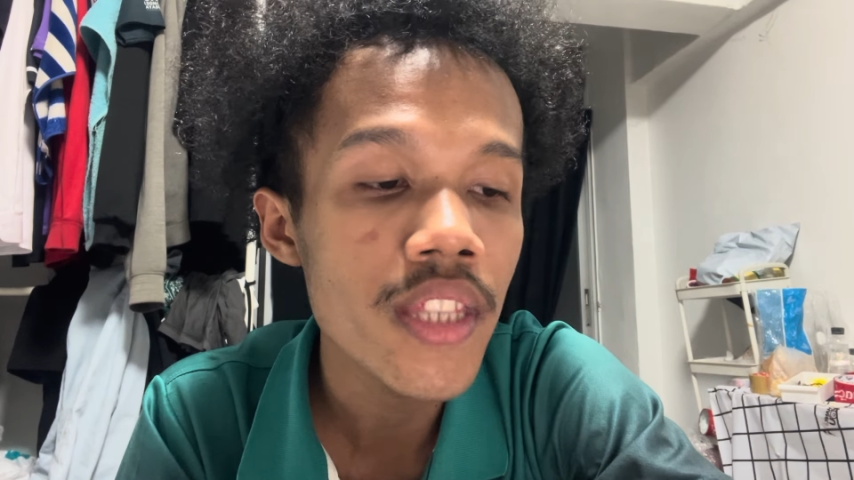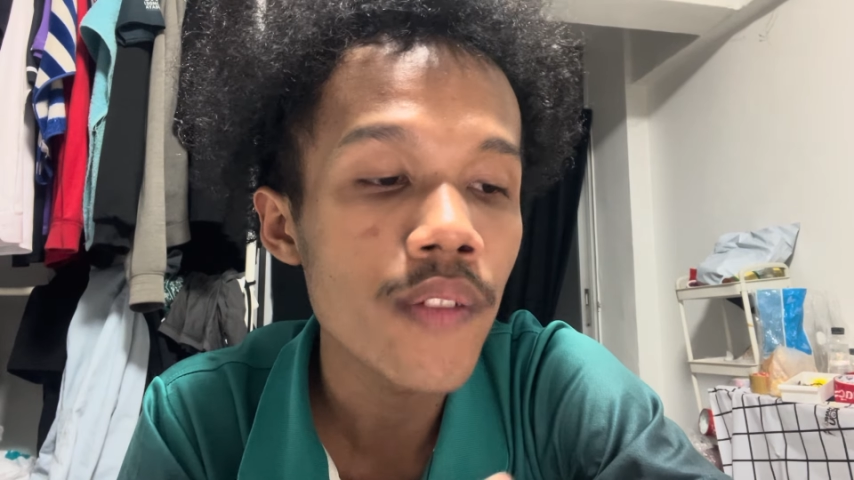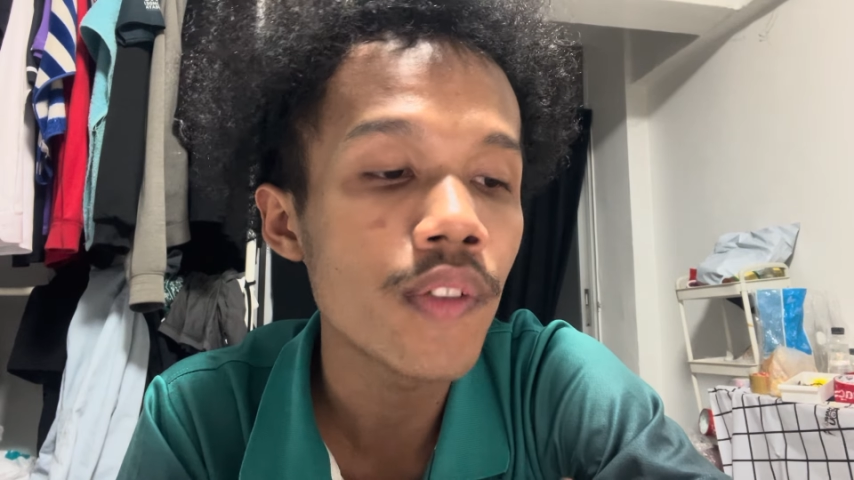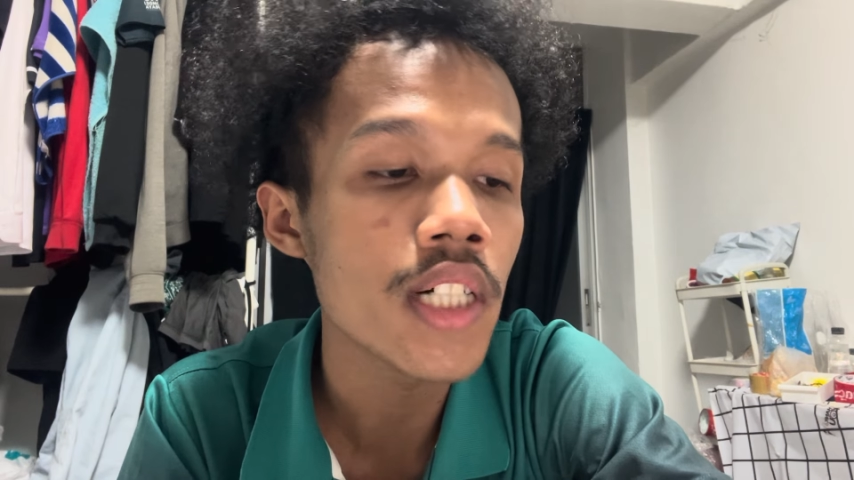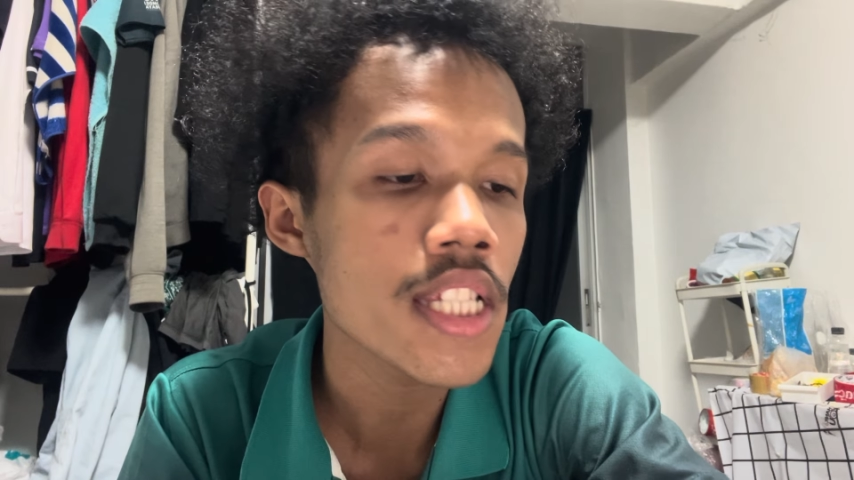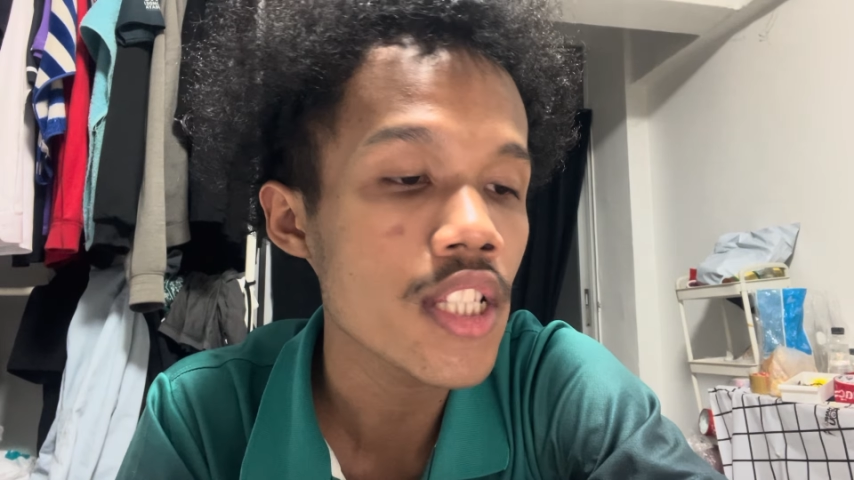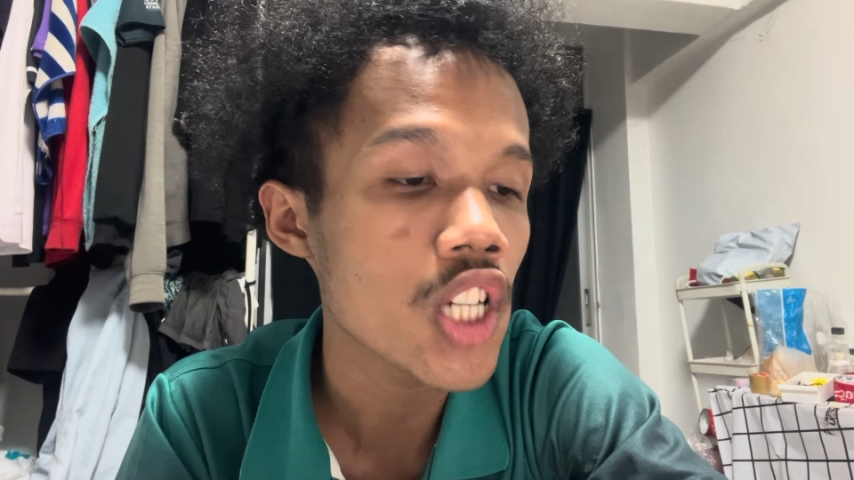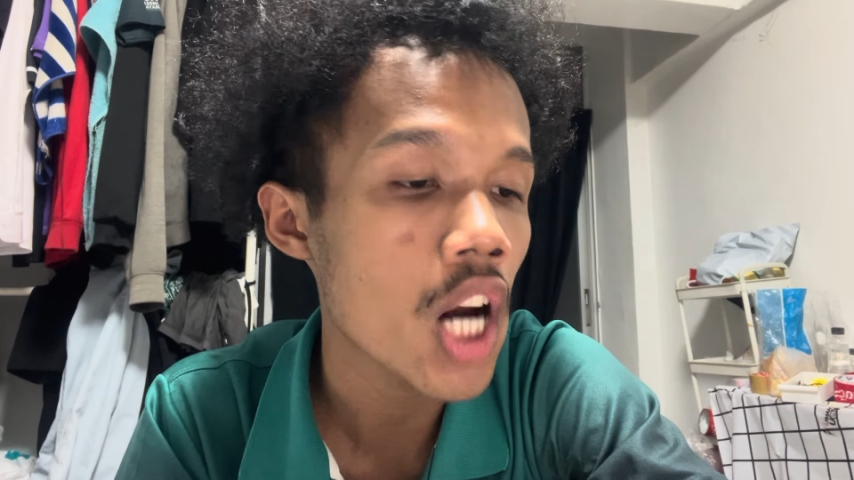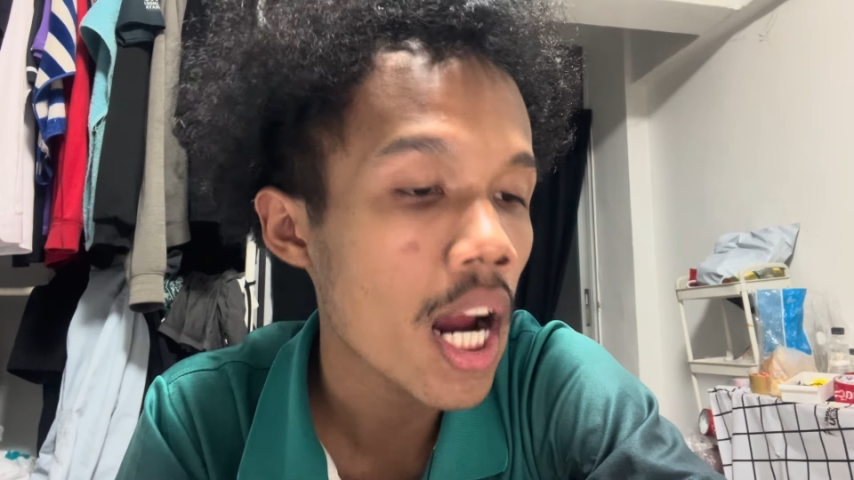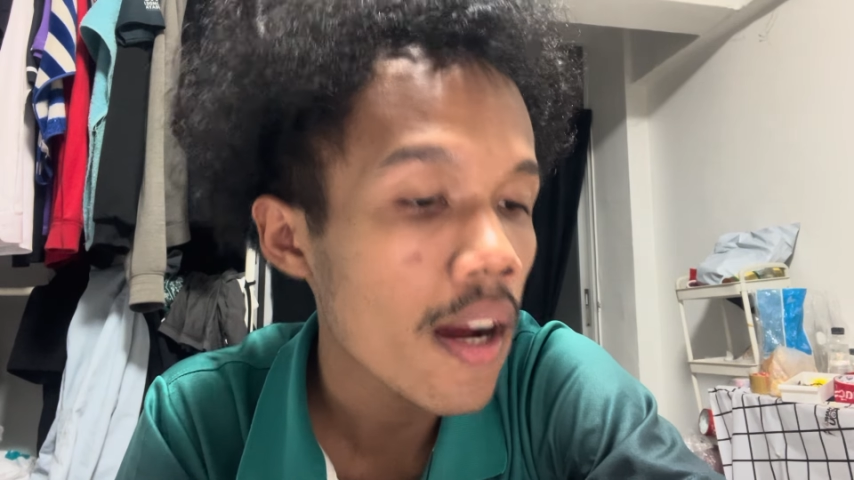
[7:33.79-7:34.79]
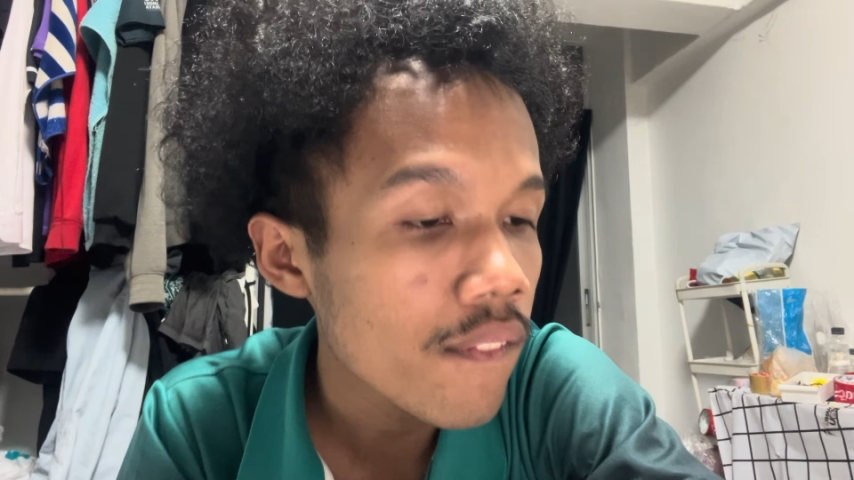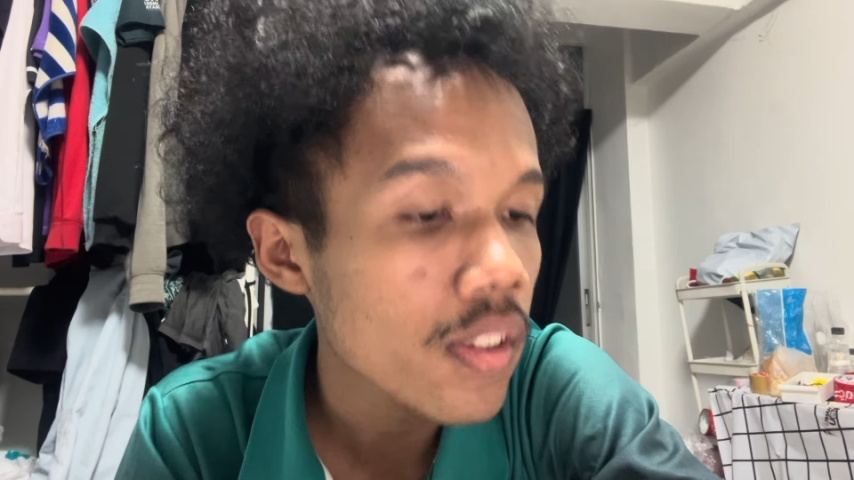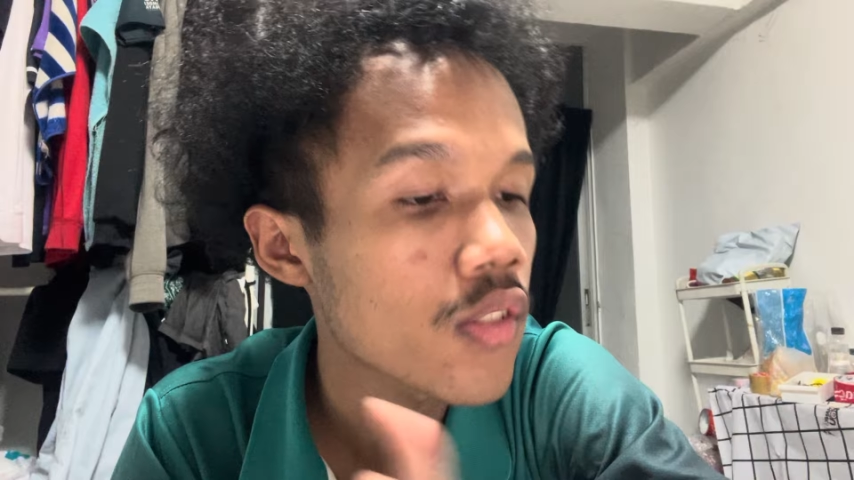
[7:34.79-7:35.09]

the first draft